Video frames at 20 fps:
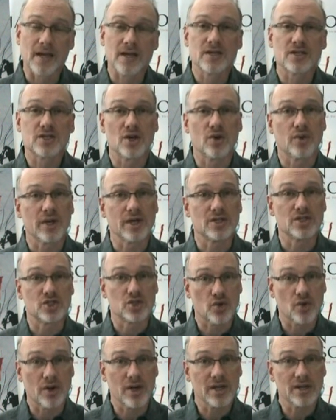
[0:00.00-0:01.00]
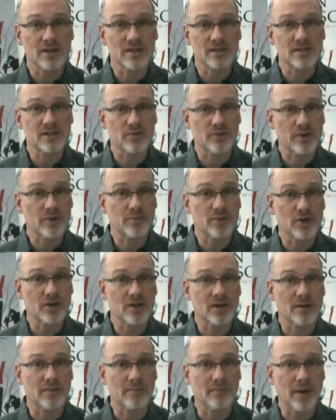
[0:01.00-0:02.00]
So enjoy this three
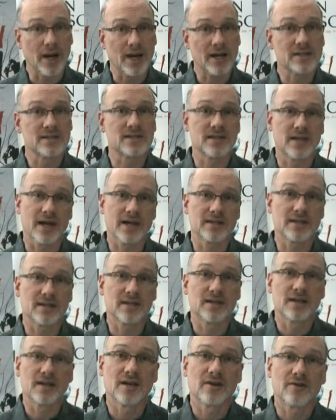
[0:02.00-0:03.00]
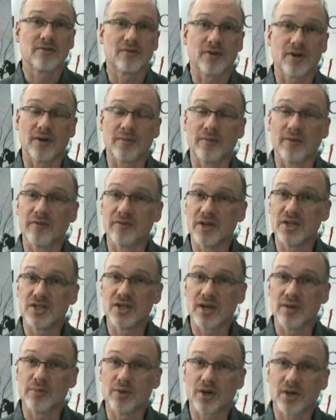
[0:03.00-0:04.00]
book box set from
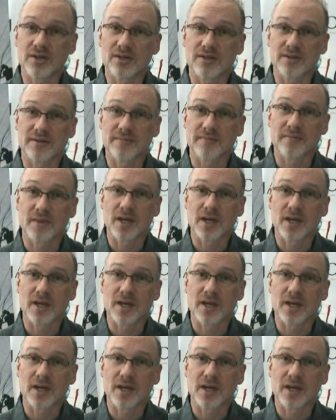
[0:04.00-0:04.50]
VJ Books.